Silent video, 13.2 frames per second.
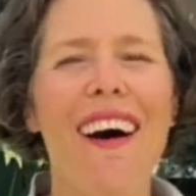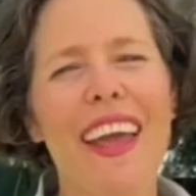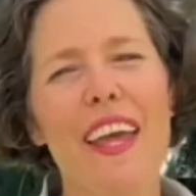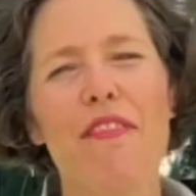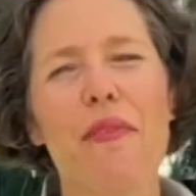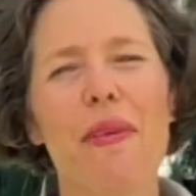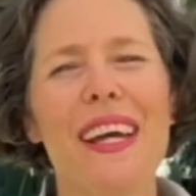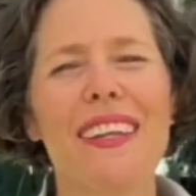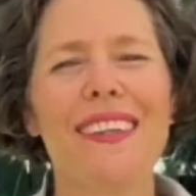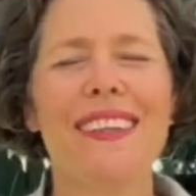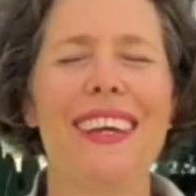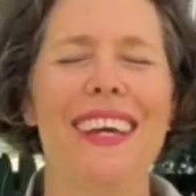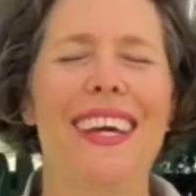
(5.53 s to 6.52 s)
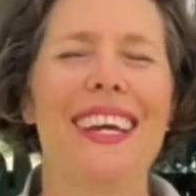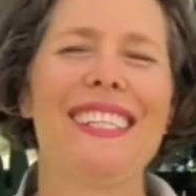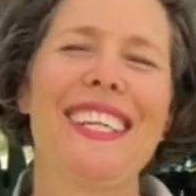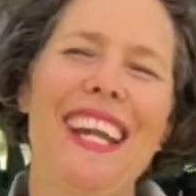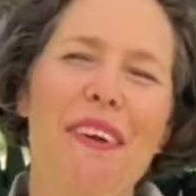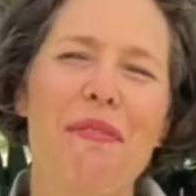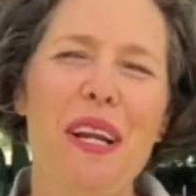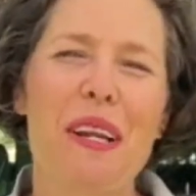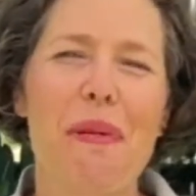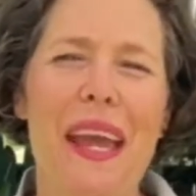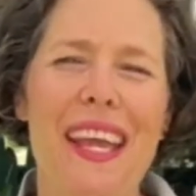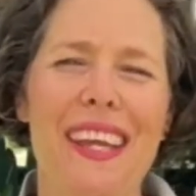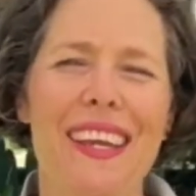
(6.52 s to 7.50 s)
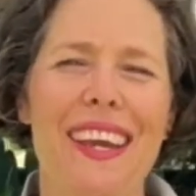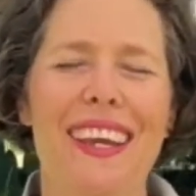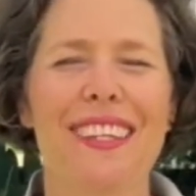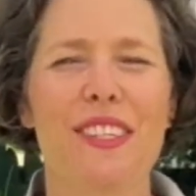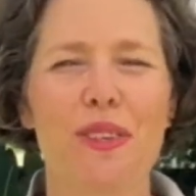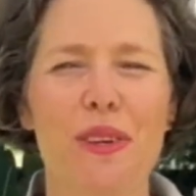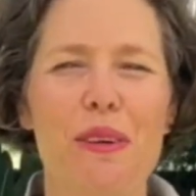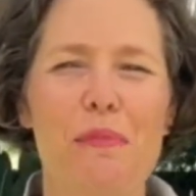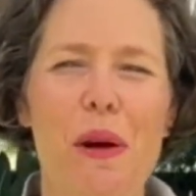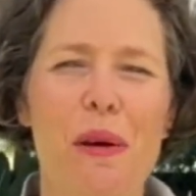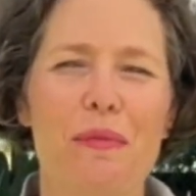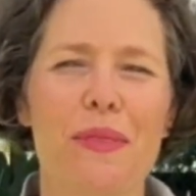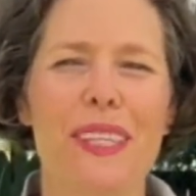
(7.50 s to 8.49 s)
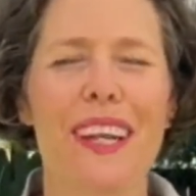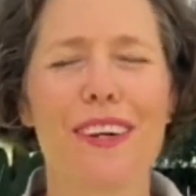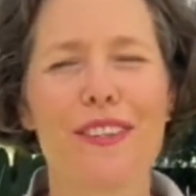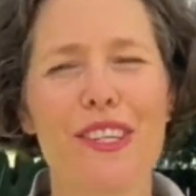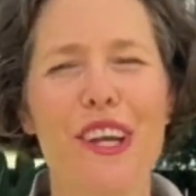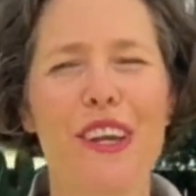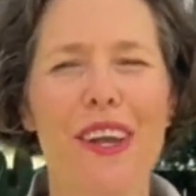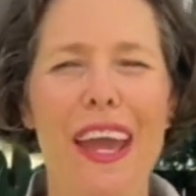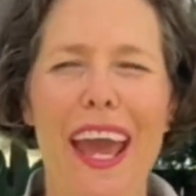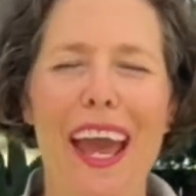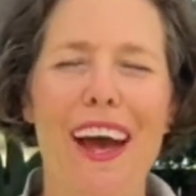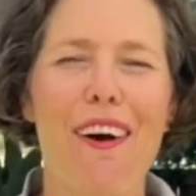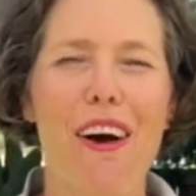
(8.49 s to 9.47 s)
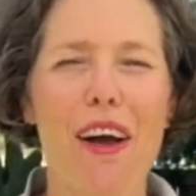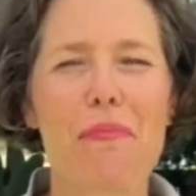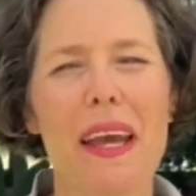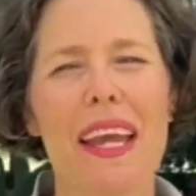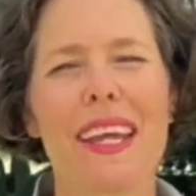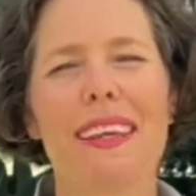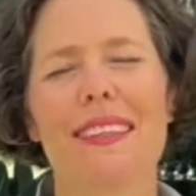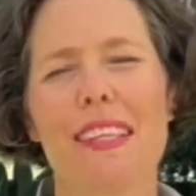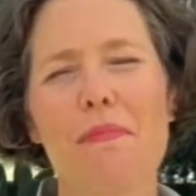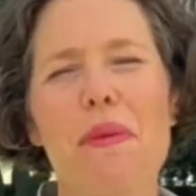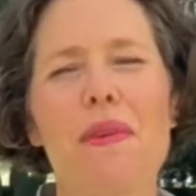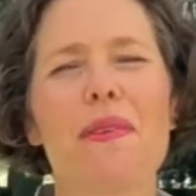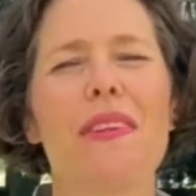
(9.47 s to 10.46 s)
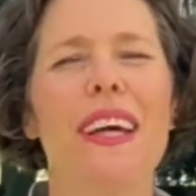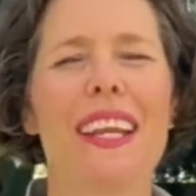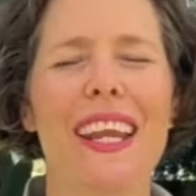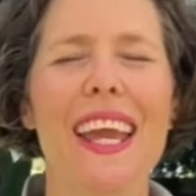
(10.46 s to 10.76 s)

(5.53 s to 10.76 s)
everyone, today we're going to make toilet bombs and I'll show you how I make simple and